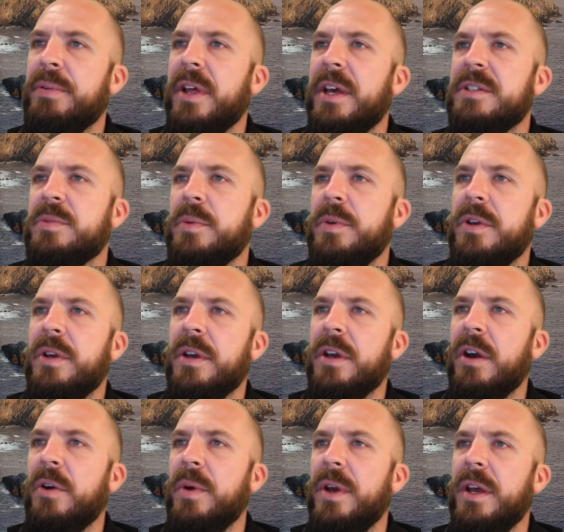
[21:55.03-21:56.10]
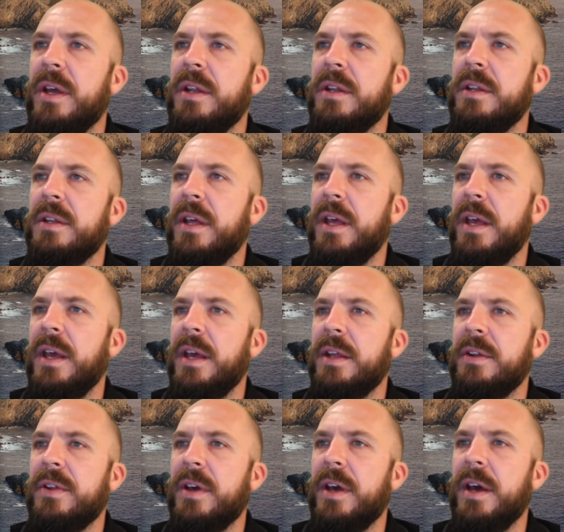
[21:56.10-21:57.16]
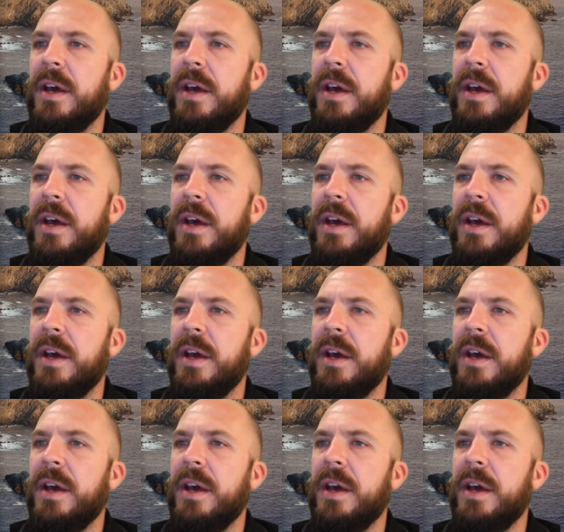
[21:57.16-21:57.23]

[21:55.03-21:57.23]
place where you can go in and